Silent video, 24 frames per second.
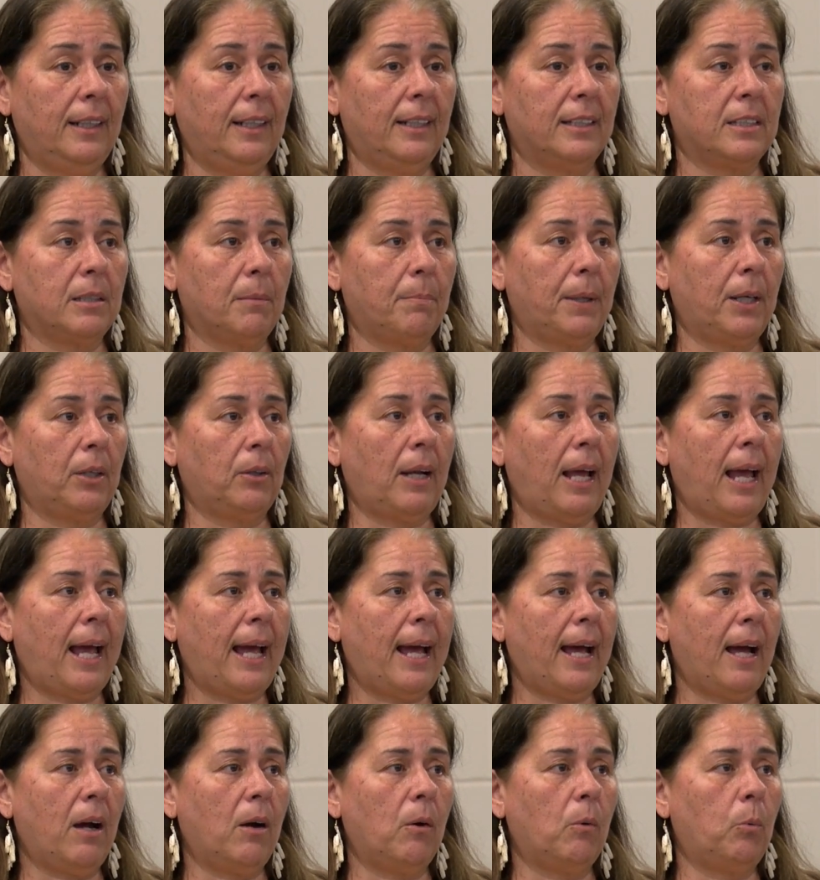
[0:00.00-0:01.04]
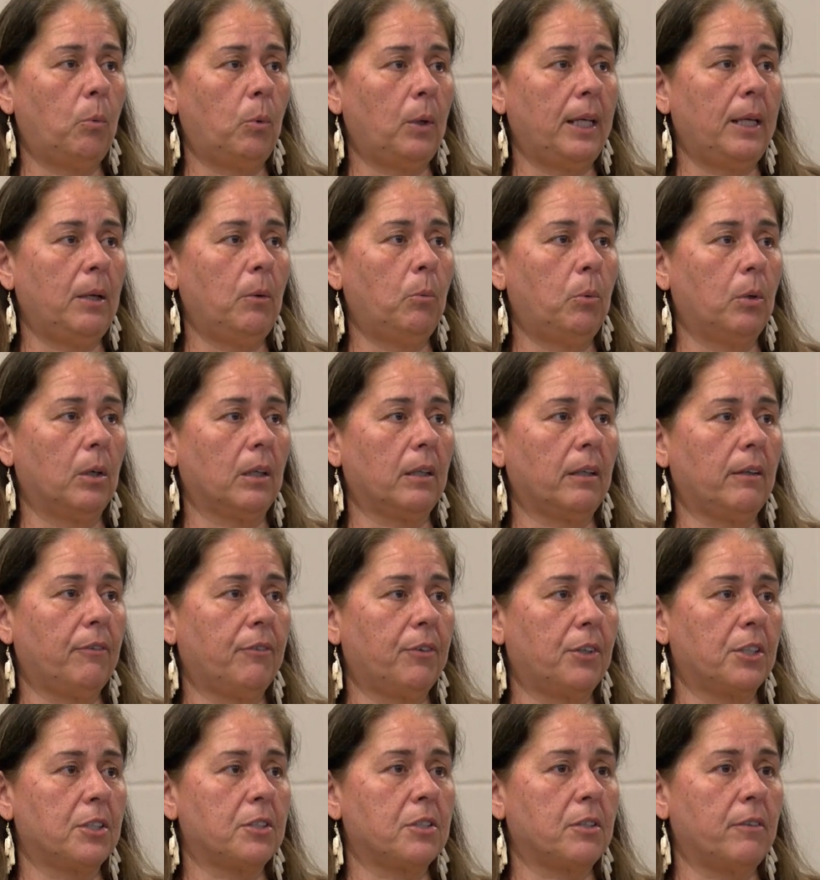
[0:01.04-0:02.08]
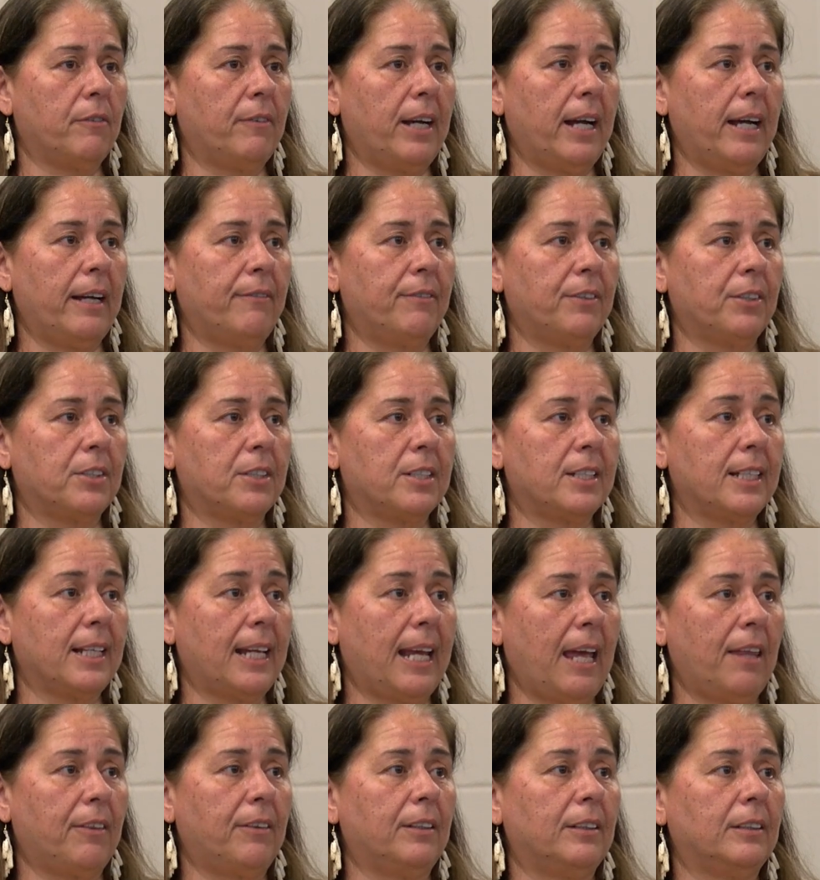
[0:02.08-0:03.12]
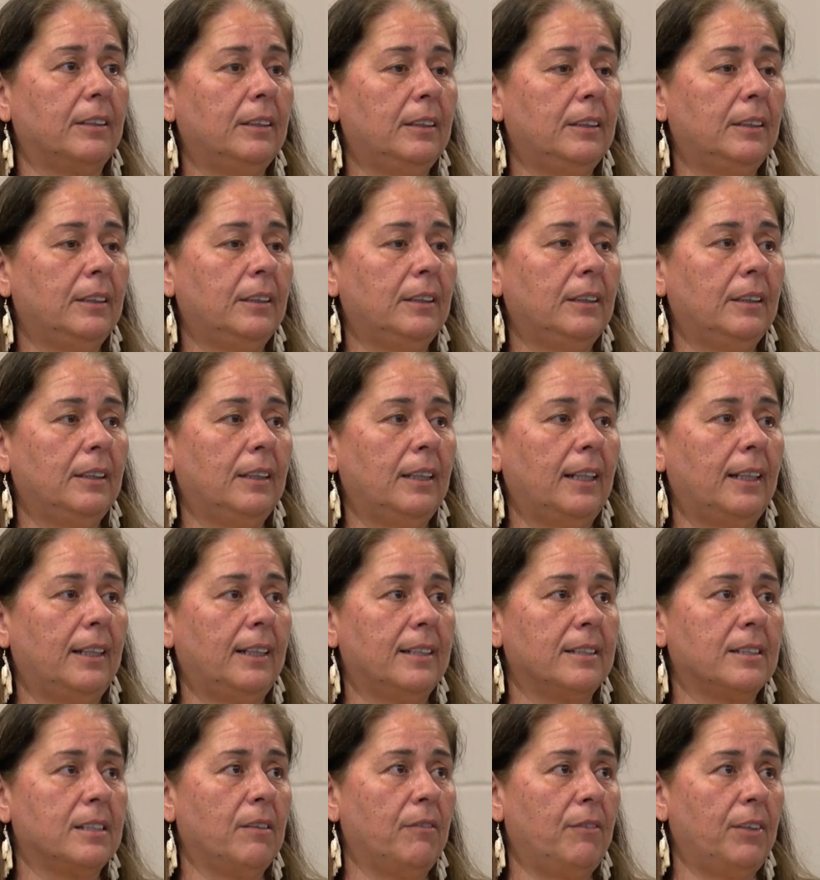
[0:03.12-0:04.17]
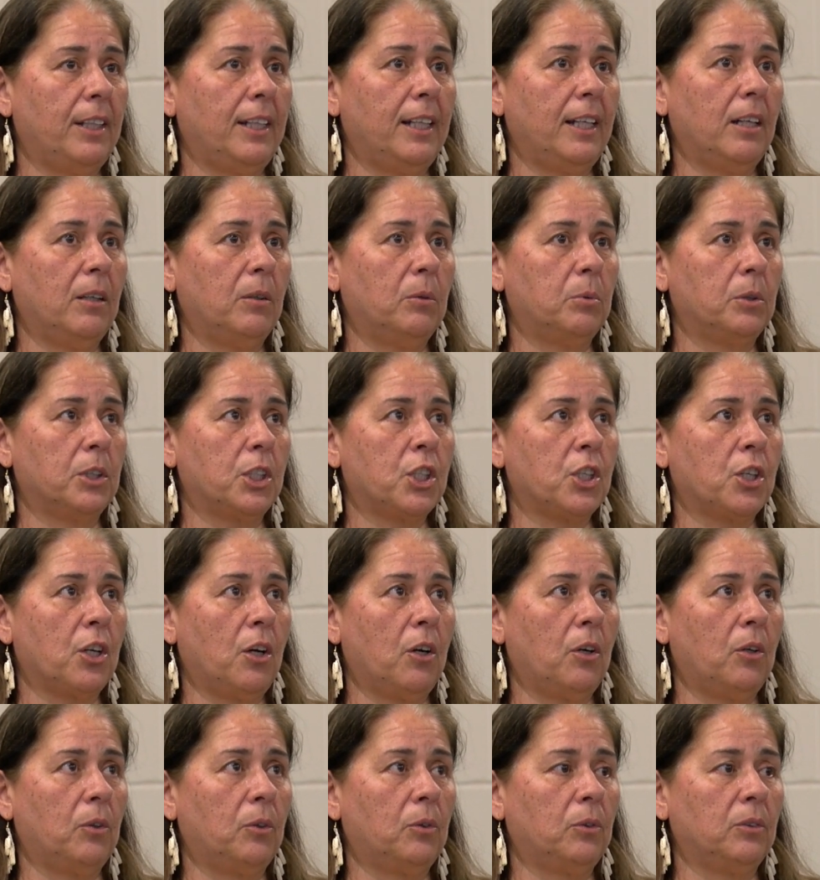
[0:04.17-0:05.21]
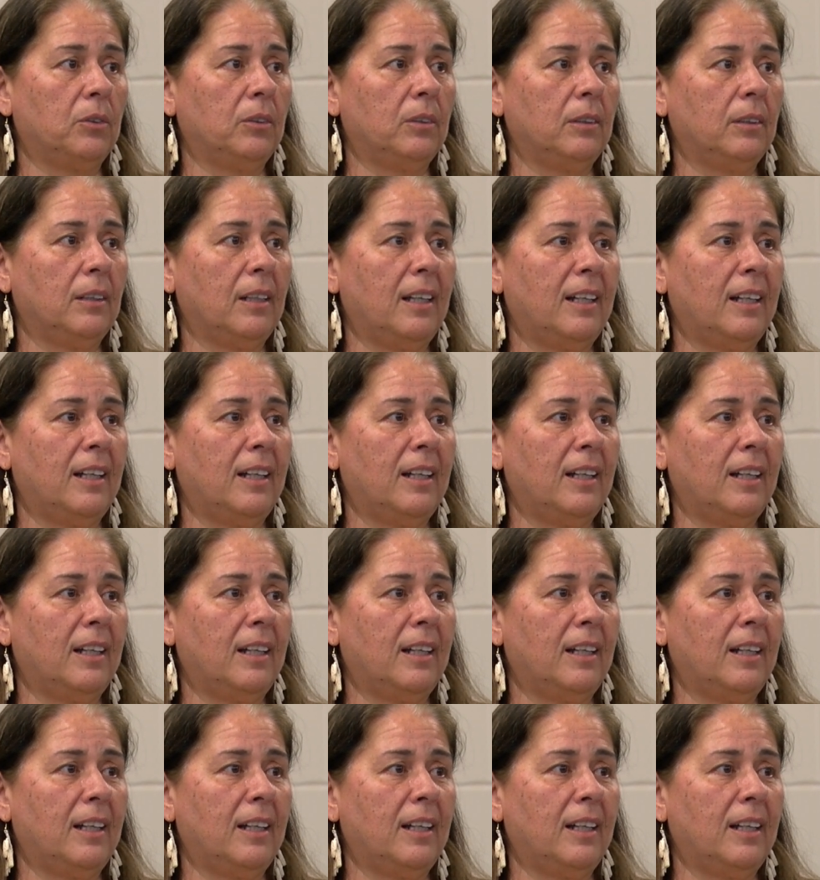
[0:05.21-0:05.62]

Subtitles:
It's about how we work for survivors together. And as the video was shown,